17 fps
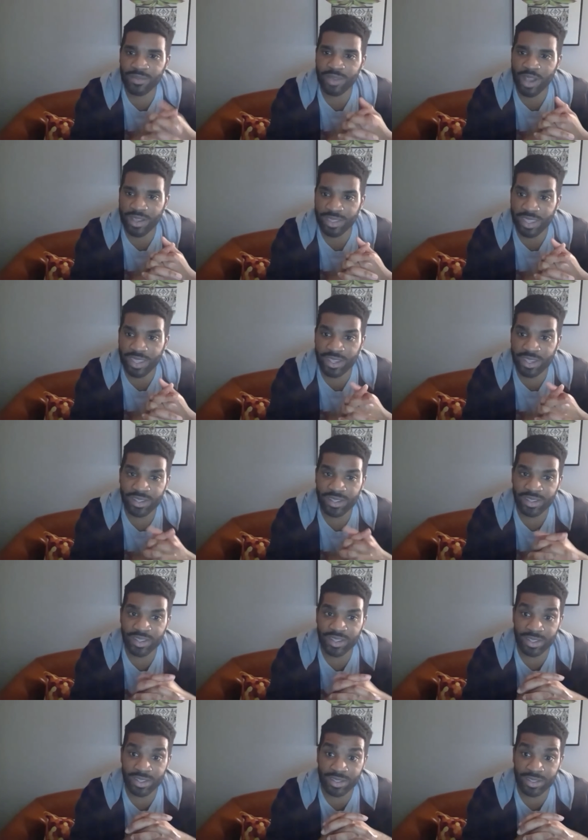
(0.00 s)
I think
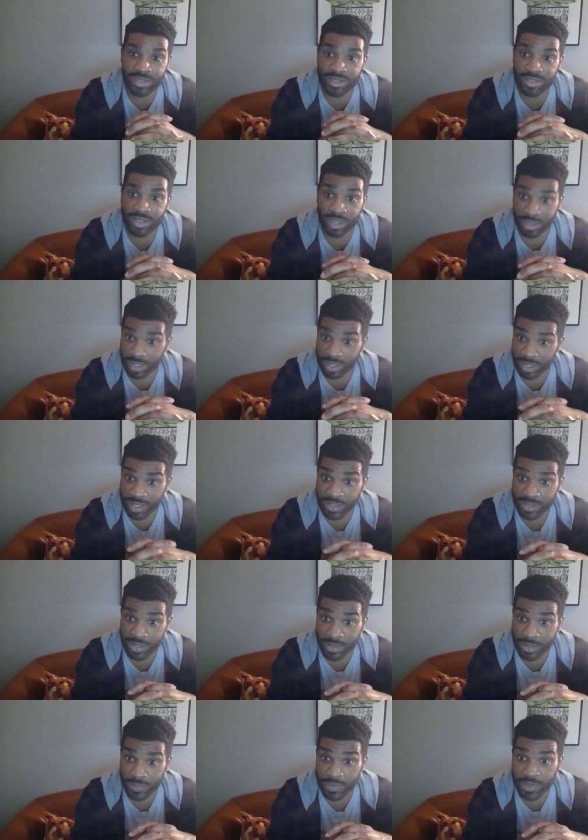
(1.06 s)
is nothing less
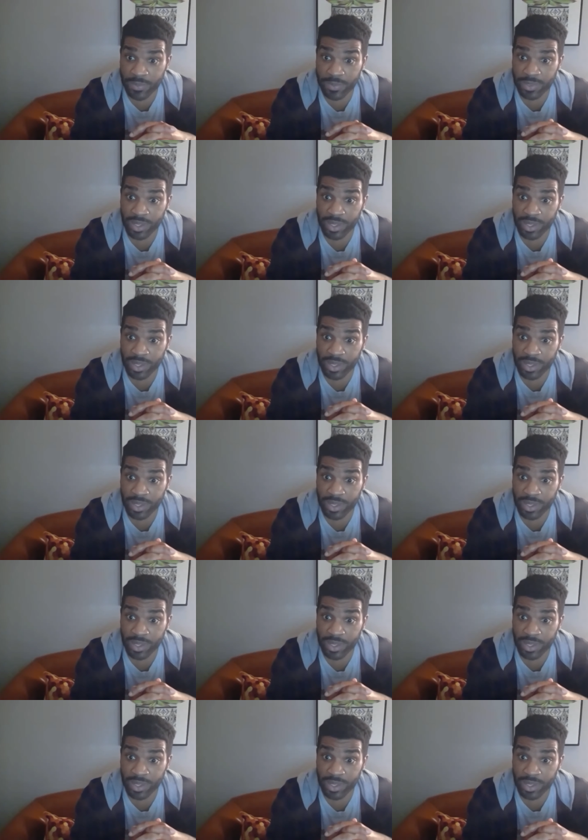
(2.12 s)
than a B+.